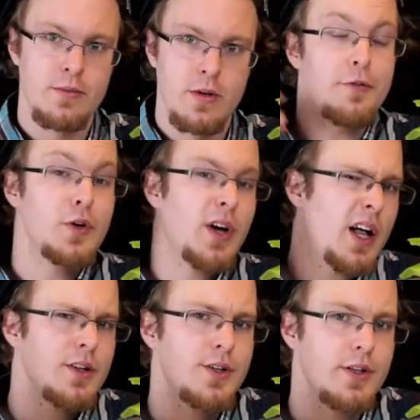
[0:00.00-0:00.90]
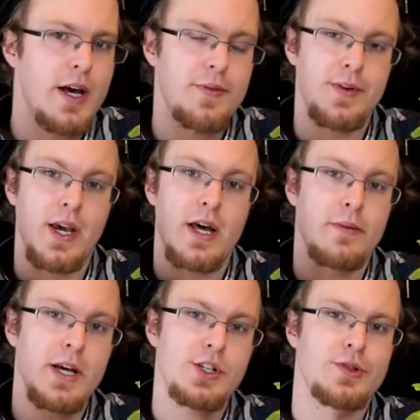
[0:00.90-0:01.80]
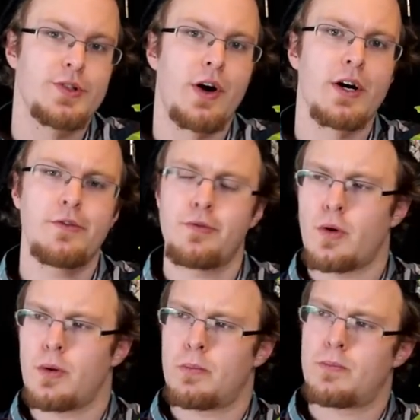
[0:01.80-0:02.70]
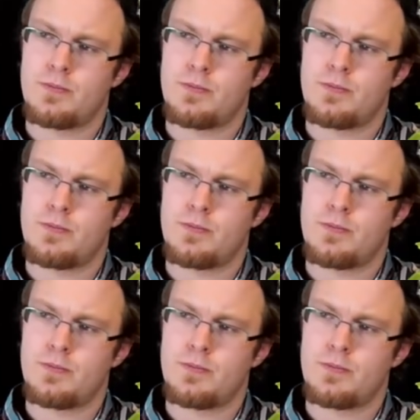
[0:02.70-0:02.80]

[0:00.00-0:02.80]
If you calculate the animation target for